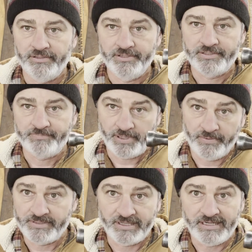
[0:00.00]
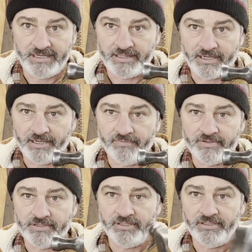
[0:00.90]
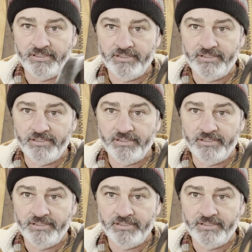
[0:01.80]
This pounds on anything, obviously.